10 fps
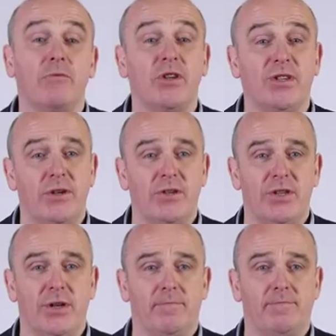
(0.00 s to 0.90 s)
return
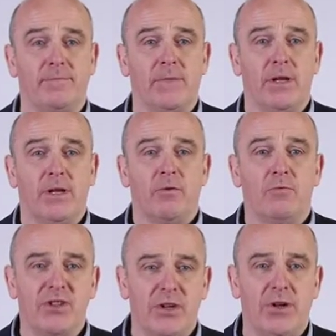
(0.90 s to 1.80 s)
to you.
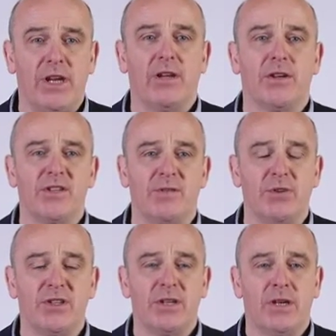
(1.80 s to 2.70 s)
Returning
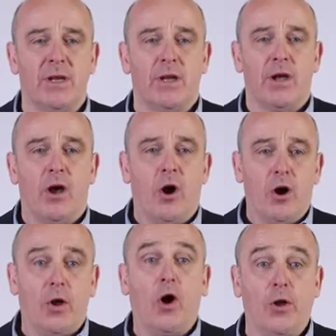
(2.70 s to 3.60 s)
customers
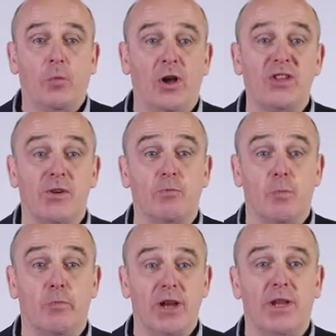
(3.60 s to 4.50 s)
are the ones that will
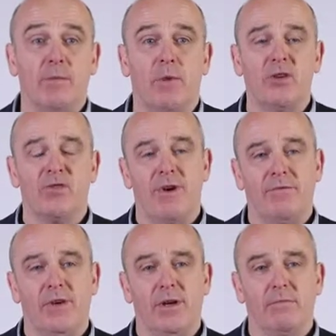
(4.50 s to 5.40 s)
bring you the most
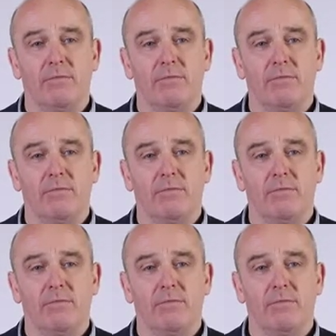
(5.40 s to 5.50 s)
revenue.